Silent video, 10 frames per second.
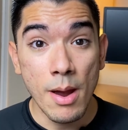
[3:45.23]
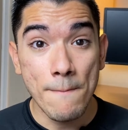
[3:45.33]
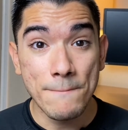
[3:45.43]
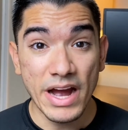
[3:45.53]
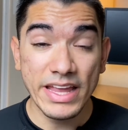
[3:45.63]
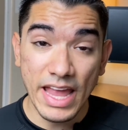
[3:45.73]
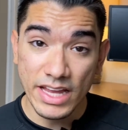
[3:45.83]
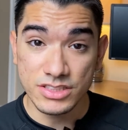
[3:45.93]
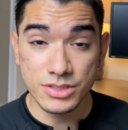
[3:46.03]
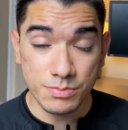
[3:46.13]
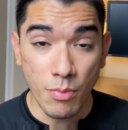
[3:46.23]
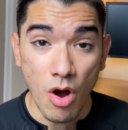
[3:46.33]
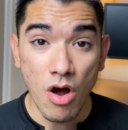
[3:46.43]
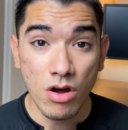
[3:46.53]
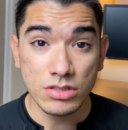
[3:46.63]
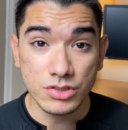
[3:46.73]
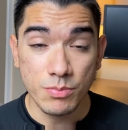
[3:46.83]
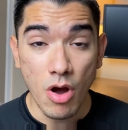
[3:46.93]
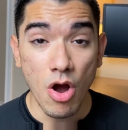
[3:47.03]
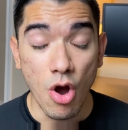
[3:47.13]
buying a
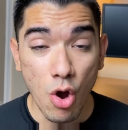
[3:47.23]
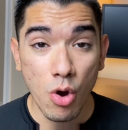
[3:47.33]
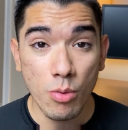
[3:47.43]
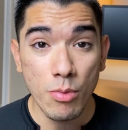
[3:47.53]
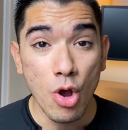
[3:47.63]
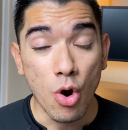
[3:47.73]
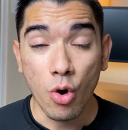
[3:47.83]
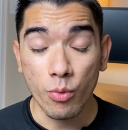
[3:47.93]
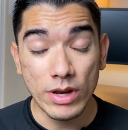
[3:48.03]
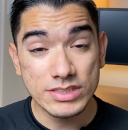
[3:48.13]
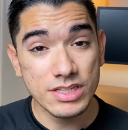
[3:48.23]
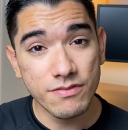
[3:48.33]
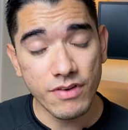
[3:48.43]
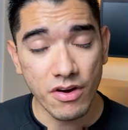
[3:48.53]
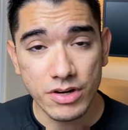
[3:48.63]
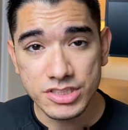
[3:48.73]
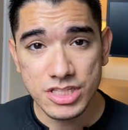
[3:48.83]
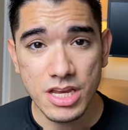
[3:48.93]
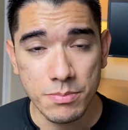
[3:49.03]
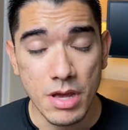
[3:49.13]
small home or renting very
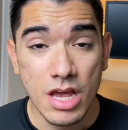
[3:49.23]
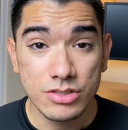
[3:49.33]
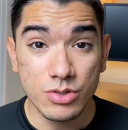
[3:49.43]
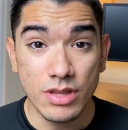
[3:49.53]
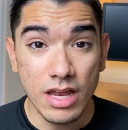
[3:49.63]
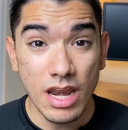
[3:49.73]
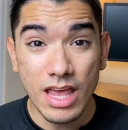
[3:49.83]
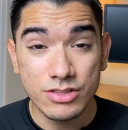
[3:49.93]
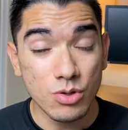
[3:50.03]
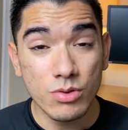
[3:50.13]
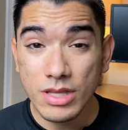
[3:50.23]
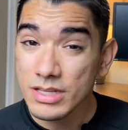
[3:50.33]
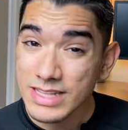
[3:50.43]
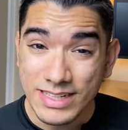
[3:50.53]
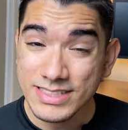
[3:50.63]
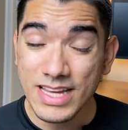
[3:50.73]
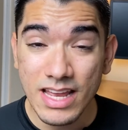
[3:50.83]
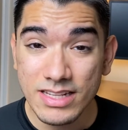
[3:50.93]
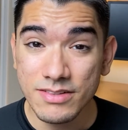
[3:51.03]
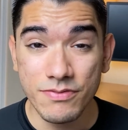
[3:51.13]
cheap, so that it's only like
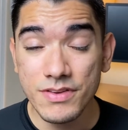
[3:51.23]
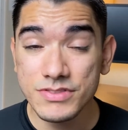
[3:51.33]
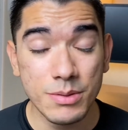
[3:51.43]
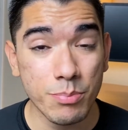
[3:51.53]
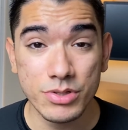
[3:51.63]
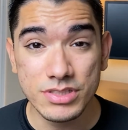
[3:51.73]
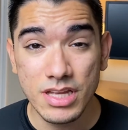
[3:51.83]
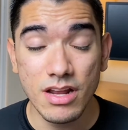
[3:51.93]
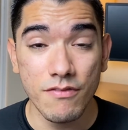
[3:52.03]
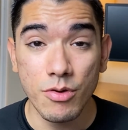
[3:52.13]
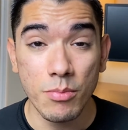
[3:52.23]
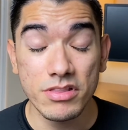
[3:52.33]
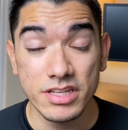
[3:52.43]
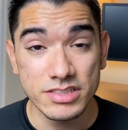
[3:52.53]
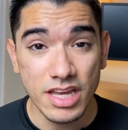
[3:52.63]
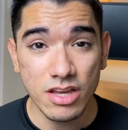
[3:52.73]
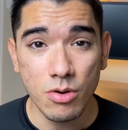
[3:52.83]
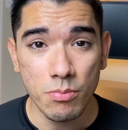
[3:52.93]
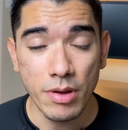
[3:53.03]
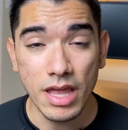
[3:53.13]
10 to 15% of your monthly
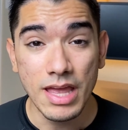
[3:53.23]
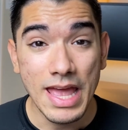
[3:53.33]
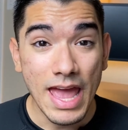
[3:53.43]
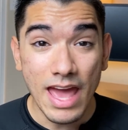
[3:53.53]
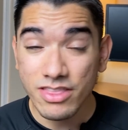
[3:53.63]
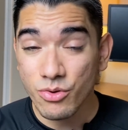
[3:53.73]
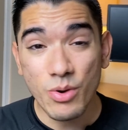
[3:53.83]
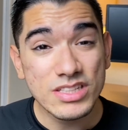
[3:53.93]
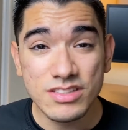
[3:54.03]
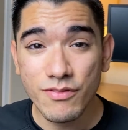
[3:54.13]
take-home pay, and the rest of